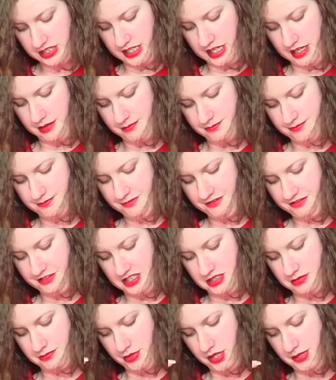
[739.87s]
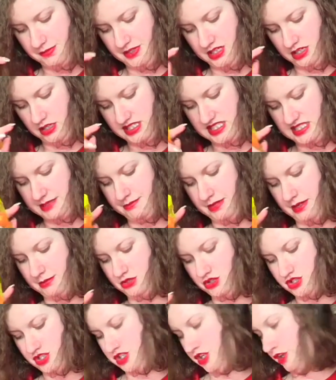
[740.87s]
again. Finn and Poppy got some
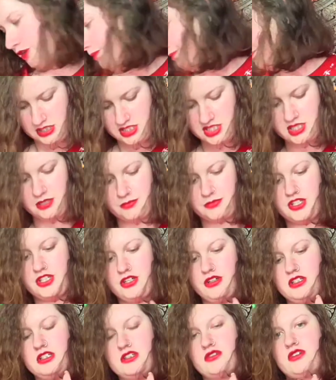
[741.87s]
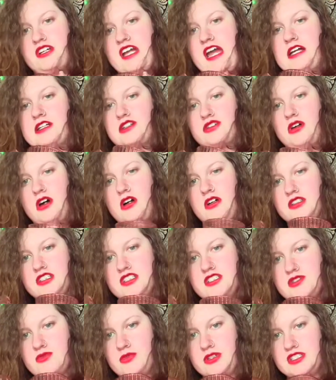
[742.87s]
bubbles too. Some cute little candle
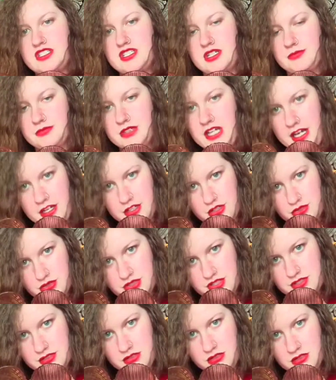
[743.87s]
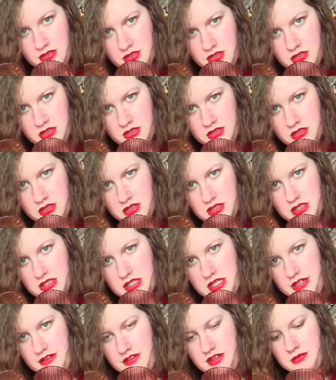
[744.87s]
holders with some candles
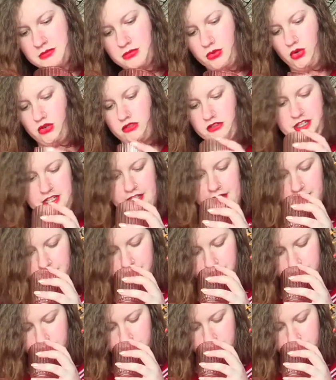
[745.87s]
in them already.